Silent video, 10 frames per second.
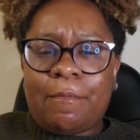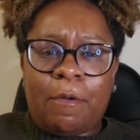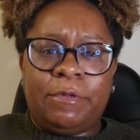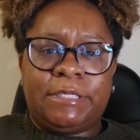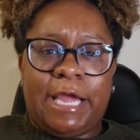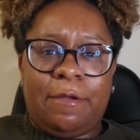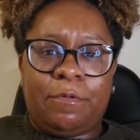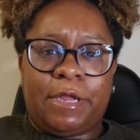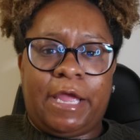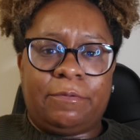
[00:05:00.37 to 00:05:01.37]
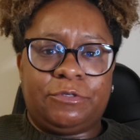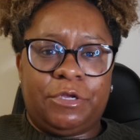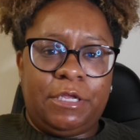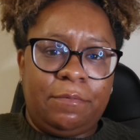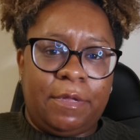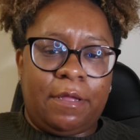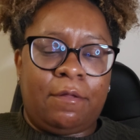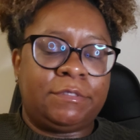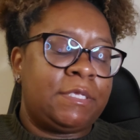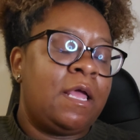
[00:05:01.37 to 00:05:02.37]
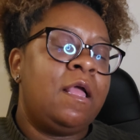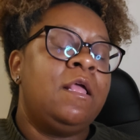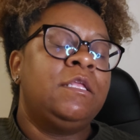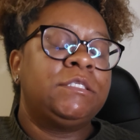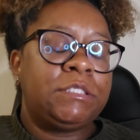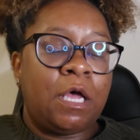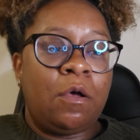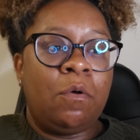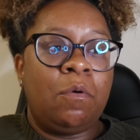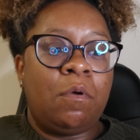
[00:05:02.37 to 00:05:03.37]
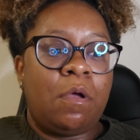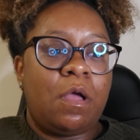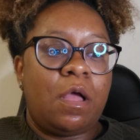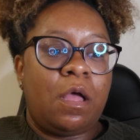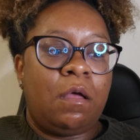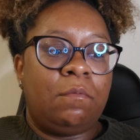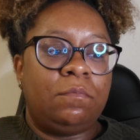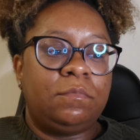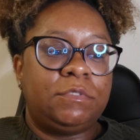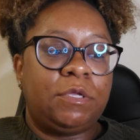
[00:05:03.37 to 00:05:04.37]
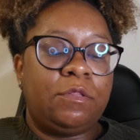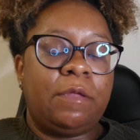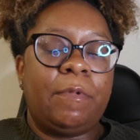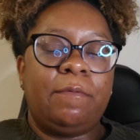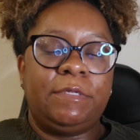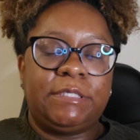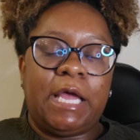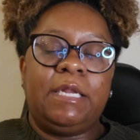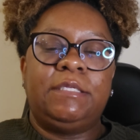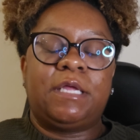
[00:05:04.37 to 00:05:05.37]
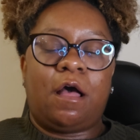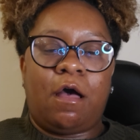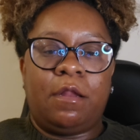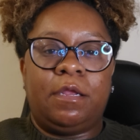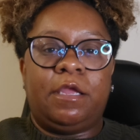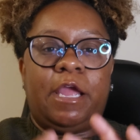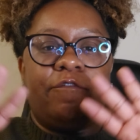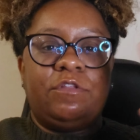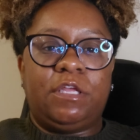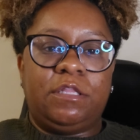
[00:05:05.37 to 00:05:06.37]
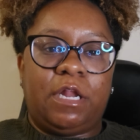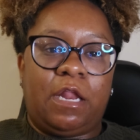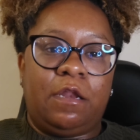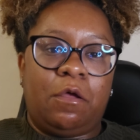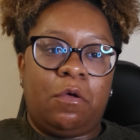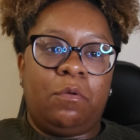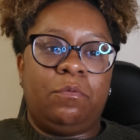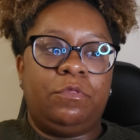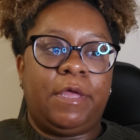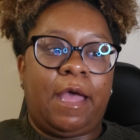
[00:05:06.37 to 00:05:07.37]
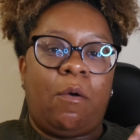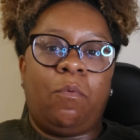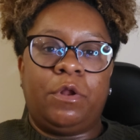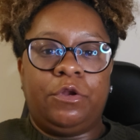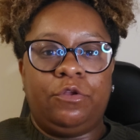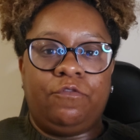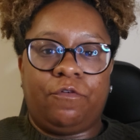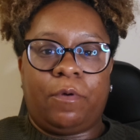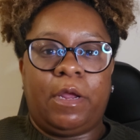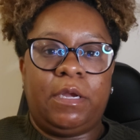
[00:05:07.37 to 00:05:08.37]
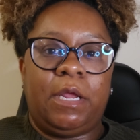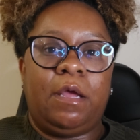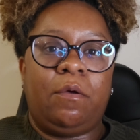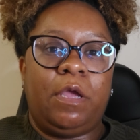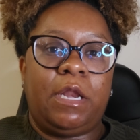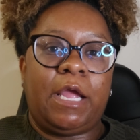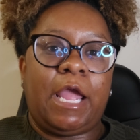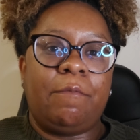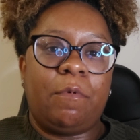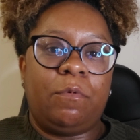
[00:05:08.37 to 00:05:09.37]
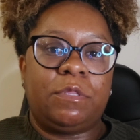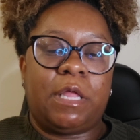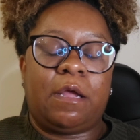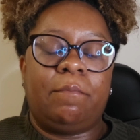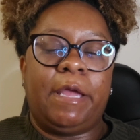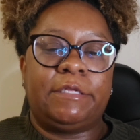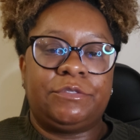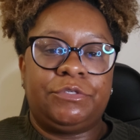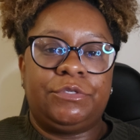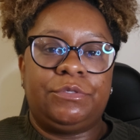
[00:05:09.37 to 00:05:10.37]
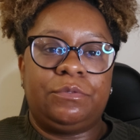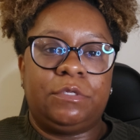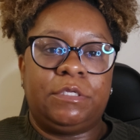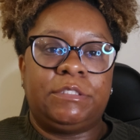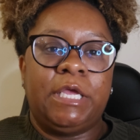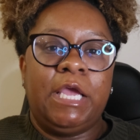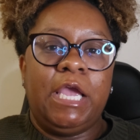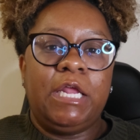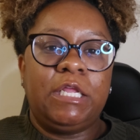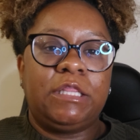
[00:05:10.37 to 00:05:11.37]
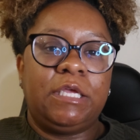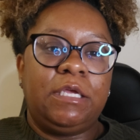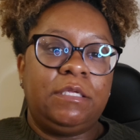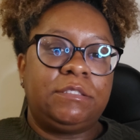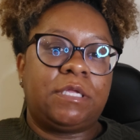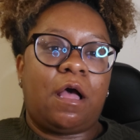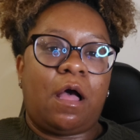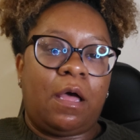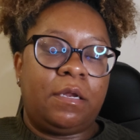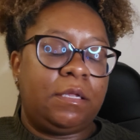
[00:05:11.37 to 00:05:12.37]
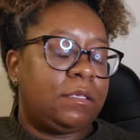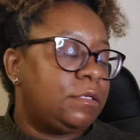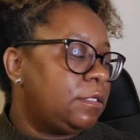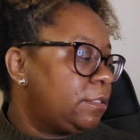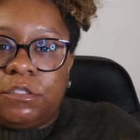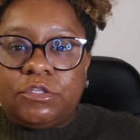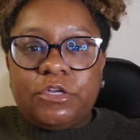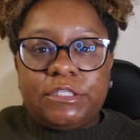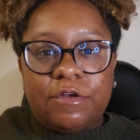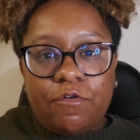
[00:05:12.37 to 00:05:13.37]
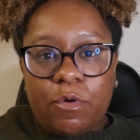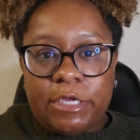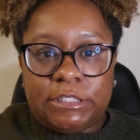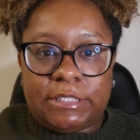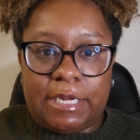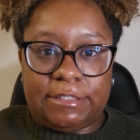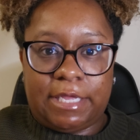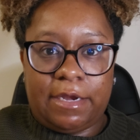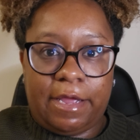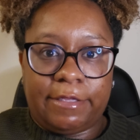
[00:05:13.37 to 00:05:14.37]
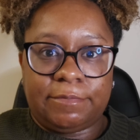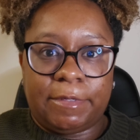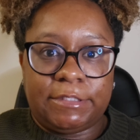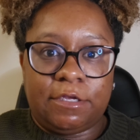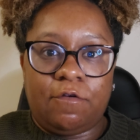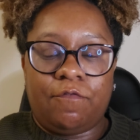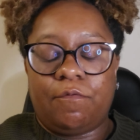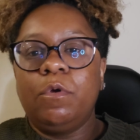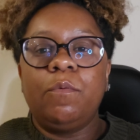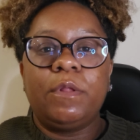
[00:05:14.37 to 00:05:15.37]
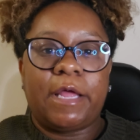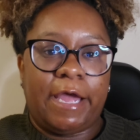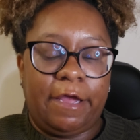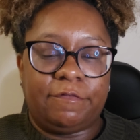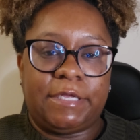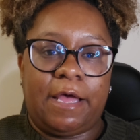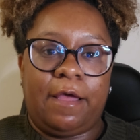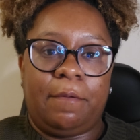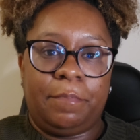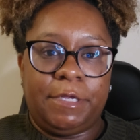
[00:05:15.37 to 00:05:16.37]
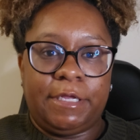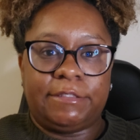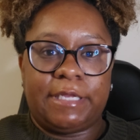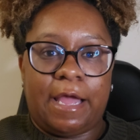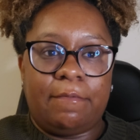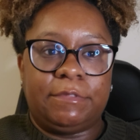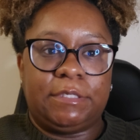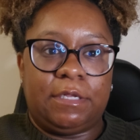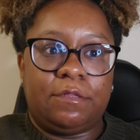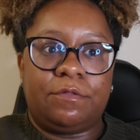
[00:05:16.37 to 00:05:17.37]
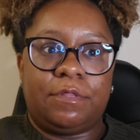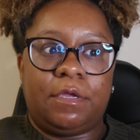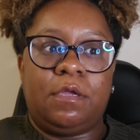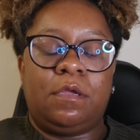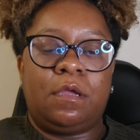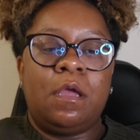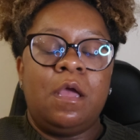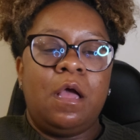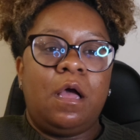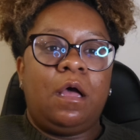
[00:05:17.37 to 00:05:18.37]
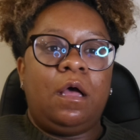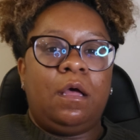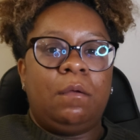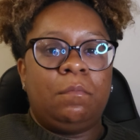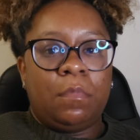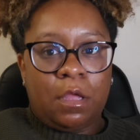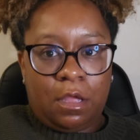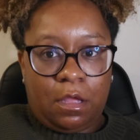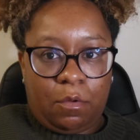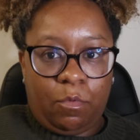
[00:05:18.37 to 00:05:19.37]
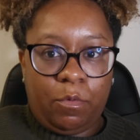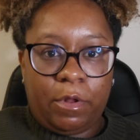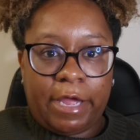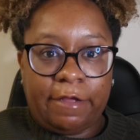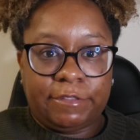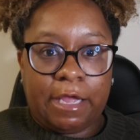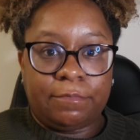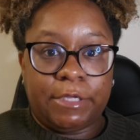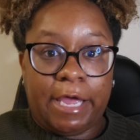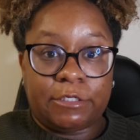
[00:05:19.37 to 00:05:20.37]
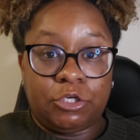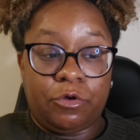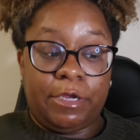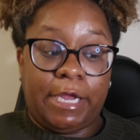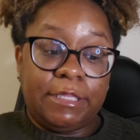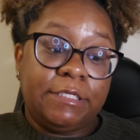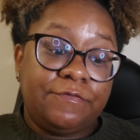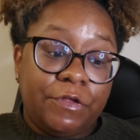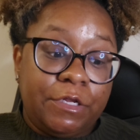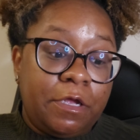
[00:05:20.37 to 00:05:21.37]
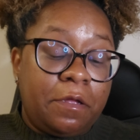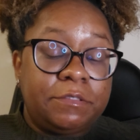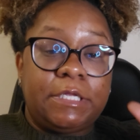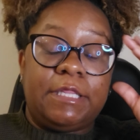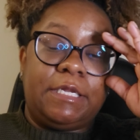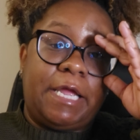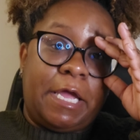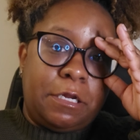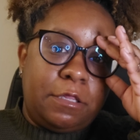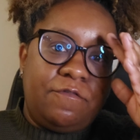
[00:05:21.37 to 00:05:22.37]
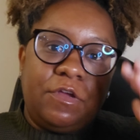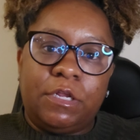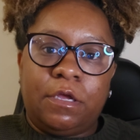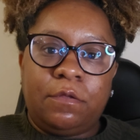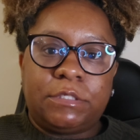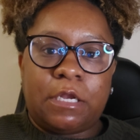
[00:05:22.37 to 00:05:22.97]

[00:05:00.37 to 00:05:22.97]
I wasn't able to capture emails. So that made me say I need to audit everything that I know that I want to do for right now. And I came up with like a master to-do list and a things to audit list. So there's several questions that I decided to ask myself. When will I have time? Because time is another thing. When will I have time to actually create these videos and then edit the videos?